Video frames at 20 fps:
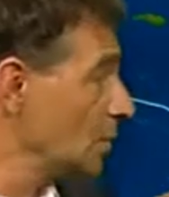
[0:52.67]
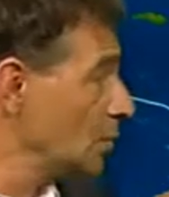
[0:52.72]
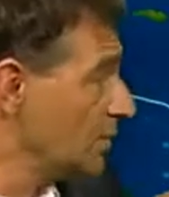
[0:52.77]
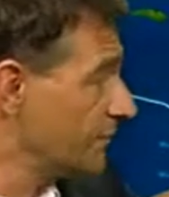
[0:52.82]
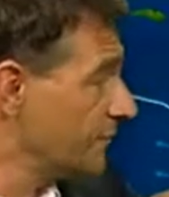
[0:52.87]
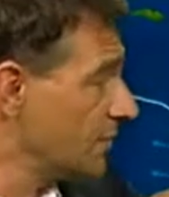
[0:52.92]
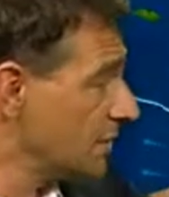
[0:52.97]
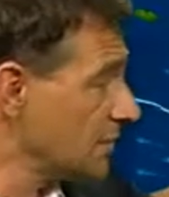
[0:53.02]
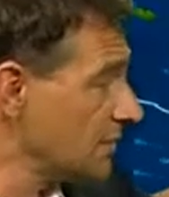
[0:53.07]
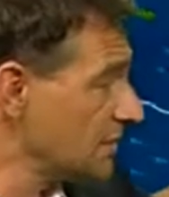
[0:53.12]

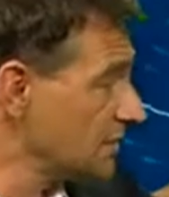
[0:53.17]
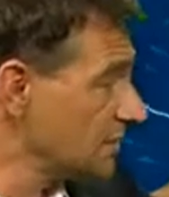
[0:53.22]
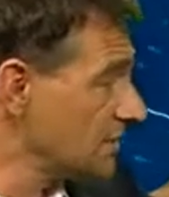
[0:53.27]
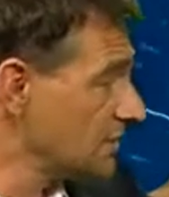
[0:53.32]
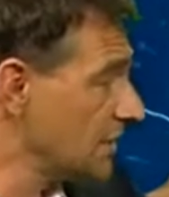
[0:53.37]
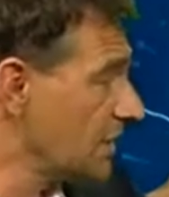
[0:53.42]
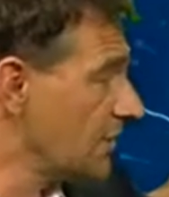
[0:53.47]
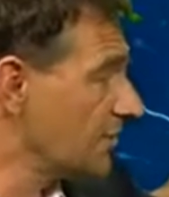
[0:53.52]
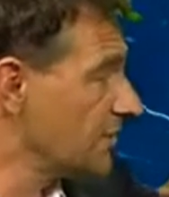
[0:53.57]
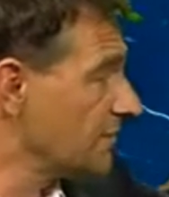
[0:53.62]
We've got a little
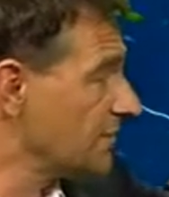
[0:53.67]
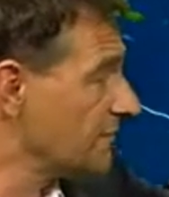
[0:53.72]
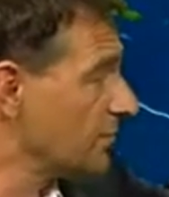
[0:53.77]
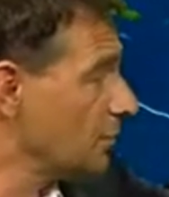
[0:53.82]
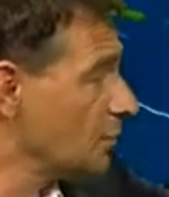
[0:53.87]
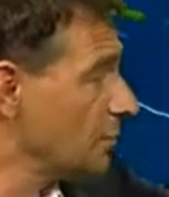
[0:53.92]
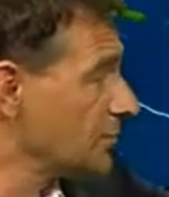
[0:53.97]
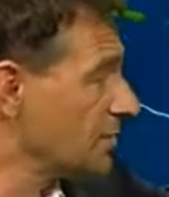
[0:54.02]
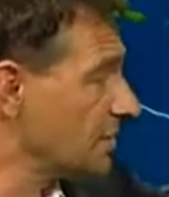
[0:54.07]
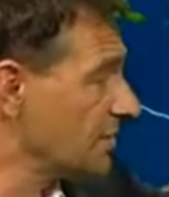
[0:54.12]
low that's
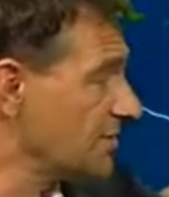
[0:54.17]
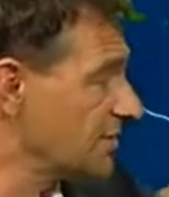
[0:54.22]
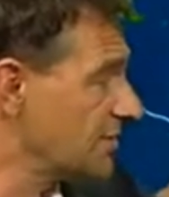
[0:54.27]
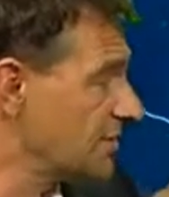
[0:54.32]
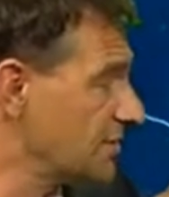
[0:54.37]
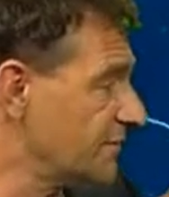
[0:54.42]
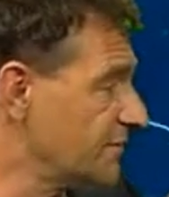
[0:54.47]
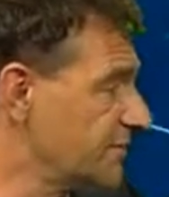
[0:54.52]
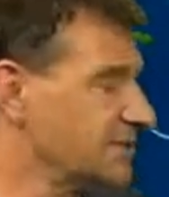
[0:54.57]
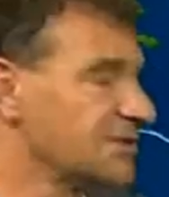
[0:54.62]
formed on a
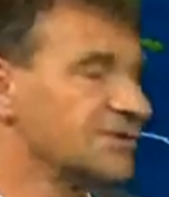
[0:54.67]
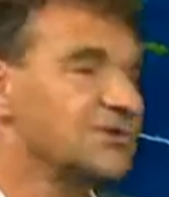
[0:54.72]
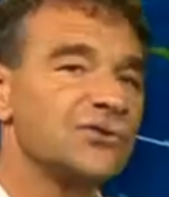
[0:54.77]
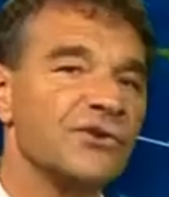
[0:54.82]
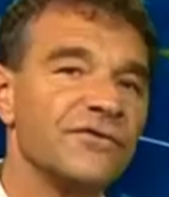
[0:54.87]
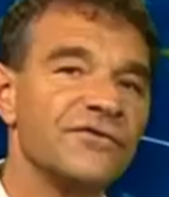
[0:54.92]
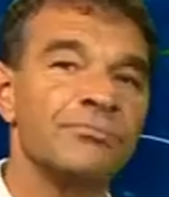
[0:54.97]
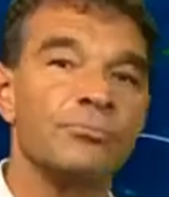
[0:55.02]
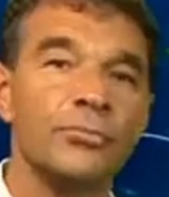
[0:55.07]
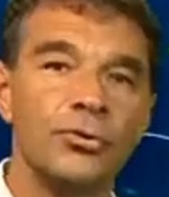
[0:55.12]
surface
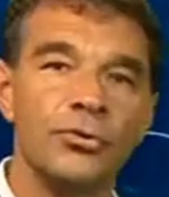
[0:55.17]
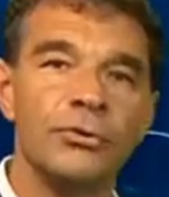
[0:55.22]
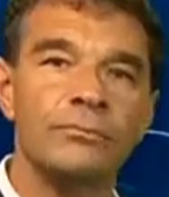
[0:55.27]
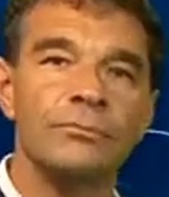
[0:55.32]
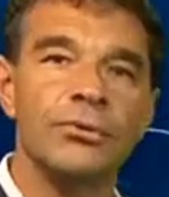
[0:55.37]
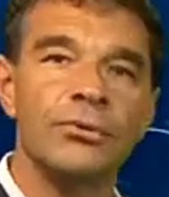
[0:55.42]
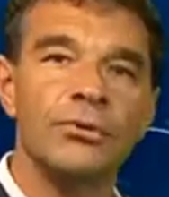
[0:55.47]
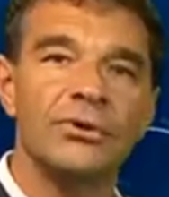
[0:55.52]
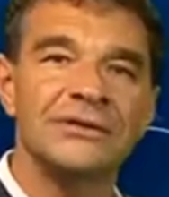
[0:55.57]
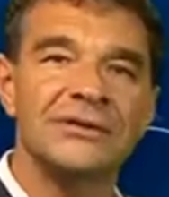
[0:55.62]
trough. More
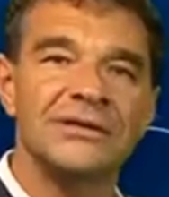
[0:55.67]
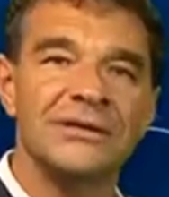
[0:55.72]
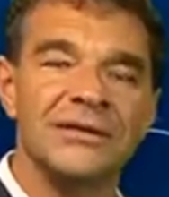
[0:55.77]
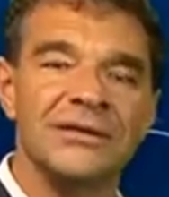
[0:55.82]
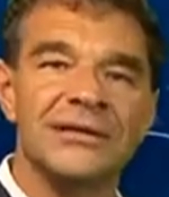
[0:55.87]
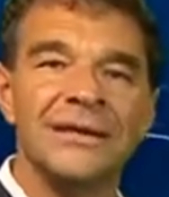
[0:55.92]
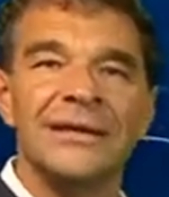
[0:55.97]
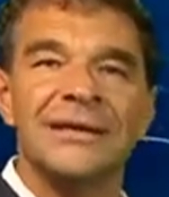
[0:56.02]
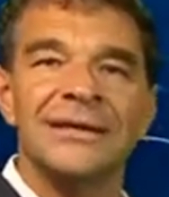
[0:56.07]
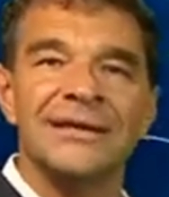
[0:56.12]

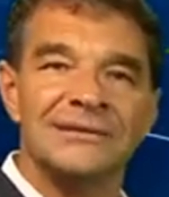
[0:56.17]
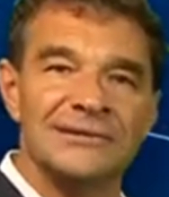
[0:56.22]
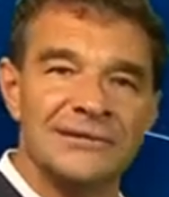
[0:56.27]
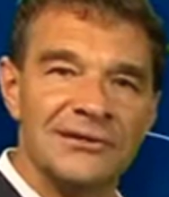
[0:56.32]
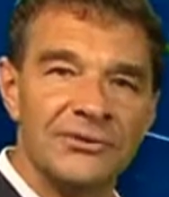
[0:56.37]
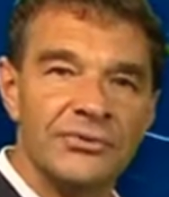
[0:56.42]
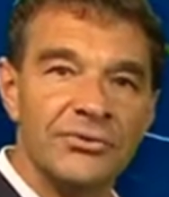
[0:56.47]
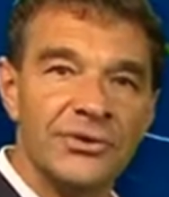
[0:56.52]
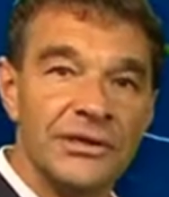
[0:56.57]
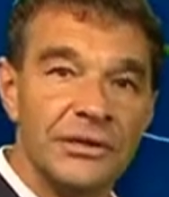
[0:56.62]
importantly, it's a
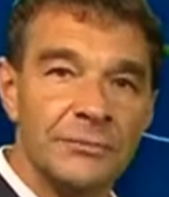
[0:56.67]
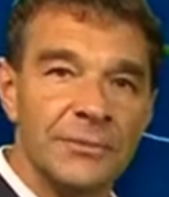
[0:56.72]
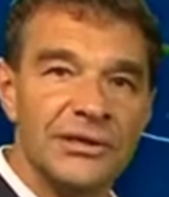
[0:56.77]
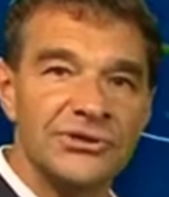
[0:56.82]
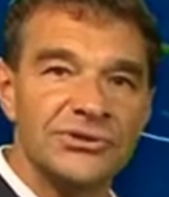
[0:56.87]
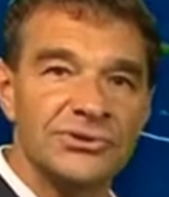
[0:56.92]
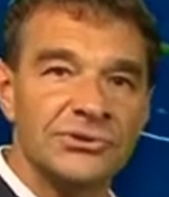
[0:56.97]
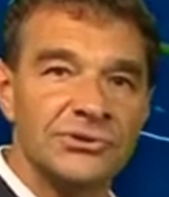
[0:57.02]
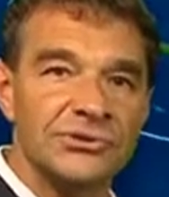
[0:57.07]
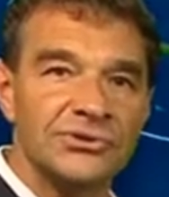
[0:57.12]

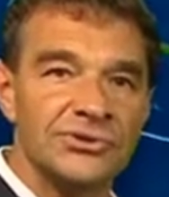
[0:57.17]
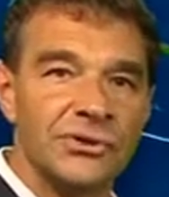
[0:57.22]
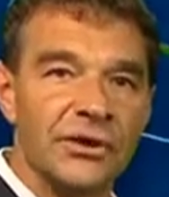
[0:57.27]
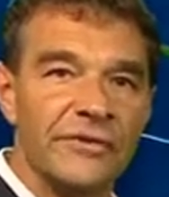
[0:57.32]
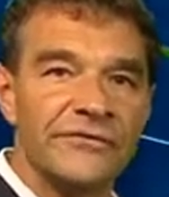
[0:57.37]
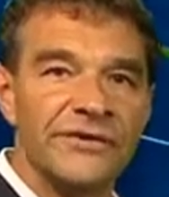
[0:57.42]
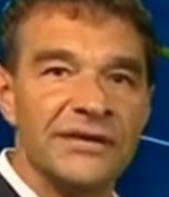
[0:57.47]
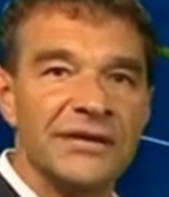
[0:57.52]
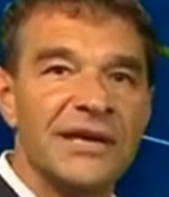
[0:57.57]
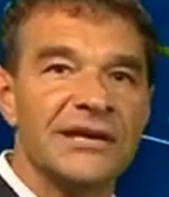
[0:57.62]
three-dimensional
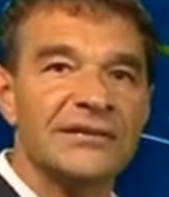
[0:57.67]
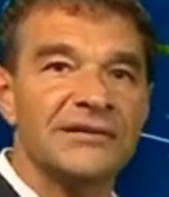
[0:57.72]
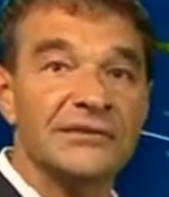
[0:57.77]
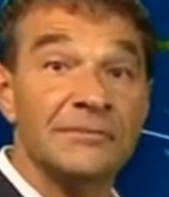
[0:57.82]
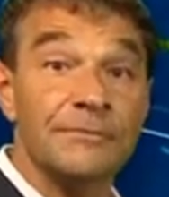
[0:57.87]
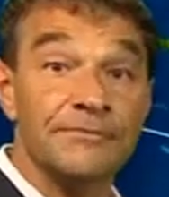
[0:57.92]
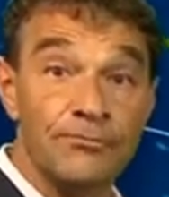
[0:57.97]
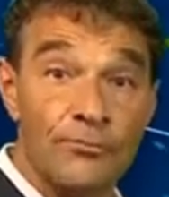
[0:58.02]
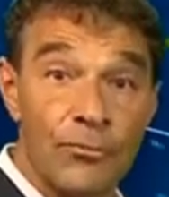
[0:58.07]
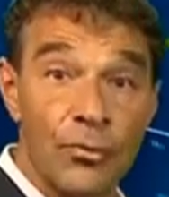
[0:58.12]
trough. It gets
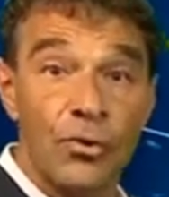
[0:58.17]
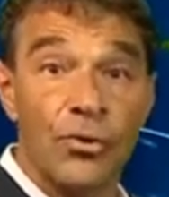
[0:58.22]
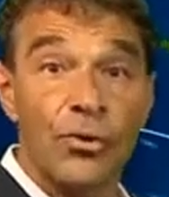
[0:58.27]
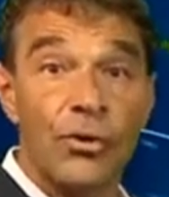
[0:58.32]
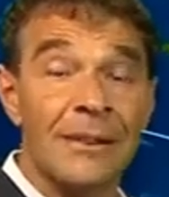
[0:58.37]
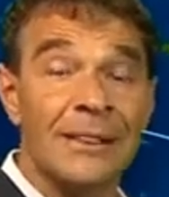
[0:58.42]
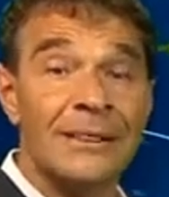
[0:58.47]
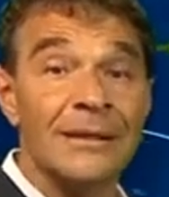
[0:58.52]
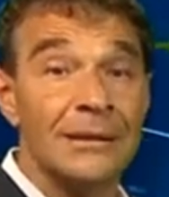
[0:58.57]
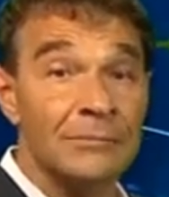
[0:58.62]

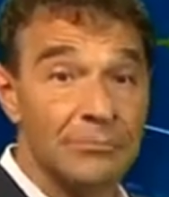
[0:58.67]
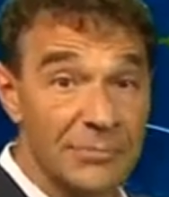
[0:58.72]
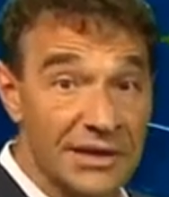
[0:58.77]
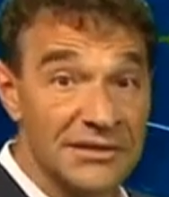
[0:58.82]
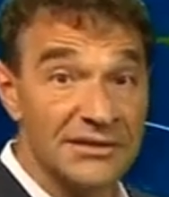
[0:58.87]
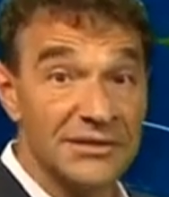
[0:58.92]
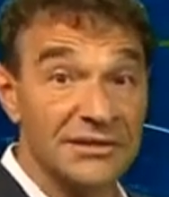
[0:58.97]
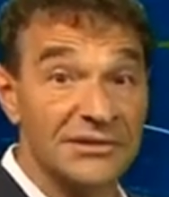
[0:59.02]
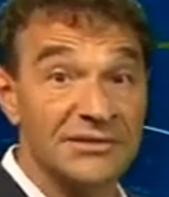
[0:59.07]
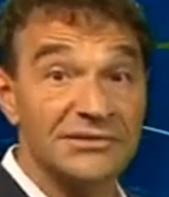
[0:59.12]
more,
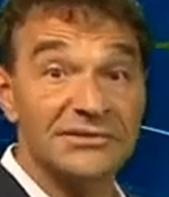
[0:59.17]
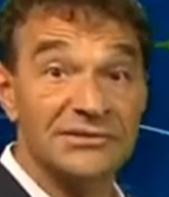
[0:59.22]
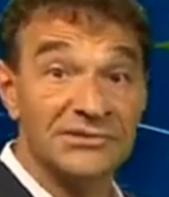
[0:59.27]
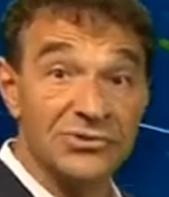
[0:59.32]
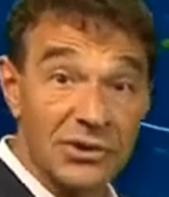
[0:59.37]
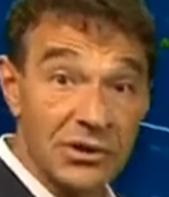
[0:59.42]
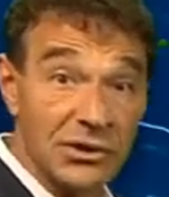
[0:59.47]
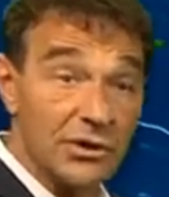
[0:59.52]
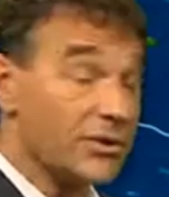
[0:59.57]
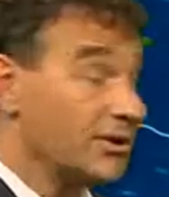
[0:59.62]
basically
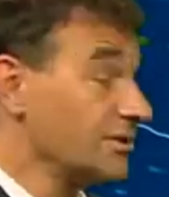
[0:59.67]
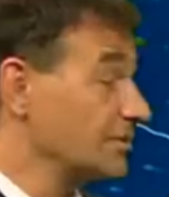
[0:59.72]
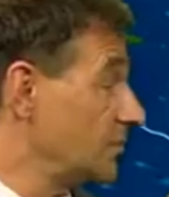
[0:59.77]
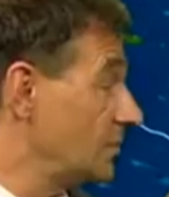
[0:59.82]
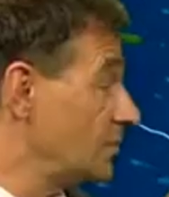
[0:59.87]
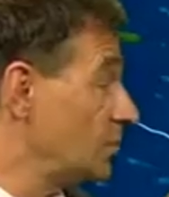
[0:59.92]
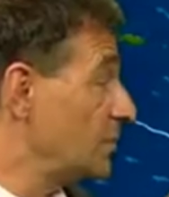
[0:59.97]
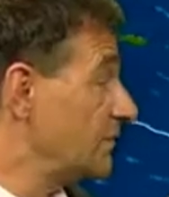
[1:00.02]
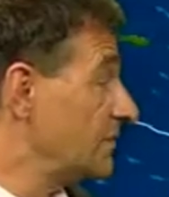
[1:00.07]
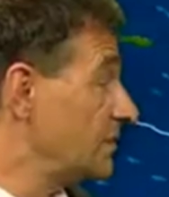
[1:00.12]
stronger as
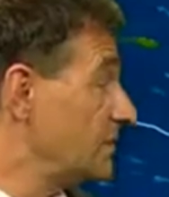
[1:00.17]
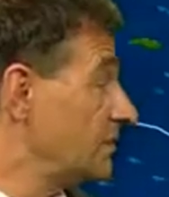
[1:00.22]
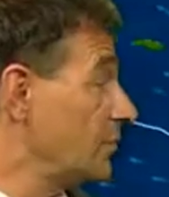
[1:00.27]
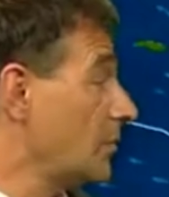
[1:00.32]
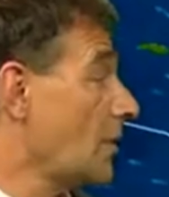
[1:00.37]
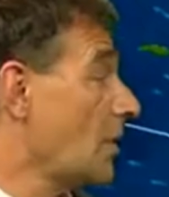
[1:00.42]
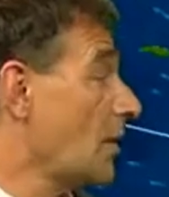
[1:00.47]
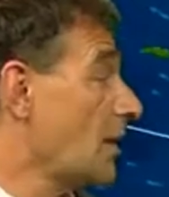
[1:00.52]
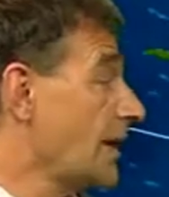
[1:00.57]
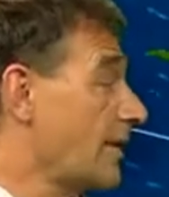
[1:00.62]
we move
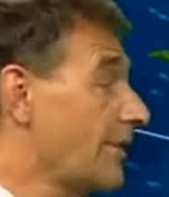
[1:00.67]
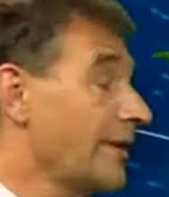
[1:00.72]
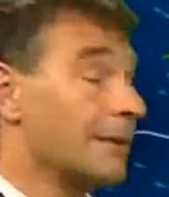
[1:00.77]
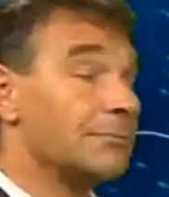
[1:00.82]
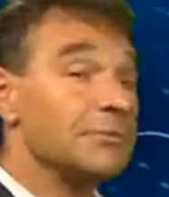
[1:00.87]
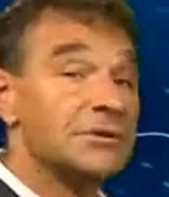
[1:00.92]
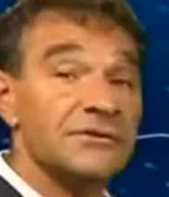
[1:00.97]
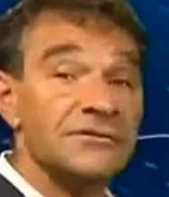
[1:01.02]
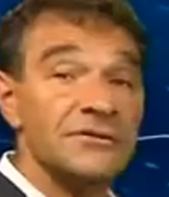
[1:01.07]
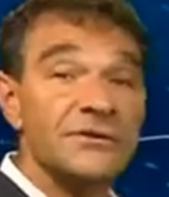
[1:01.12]
into a higher
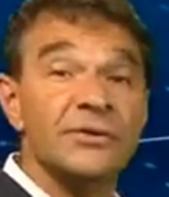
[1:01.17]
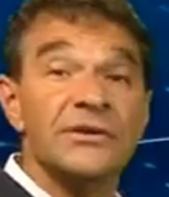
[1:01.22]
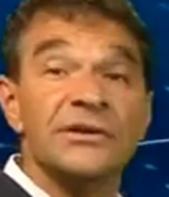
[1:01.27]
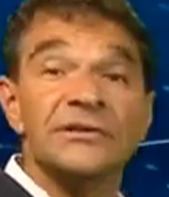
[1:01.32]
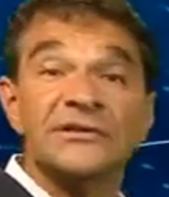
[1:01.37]
atmosphere, and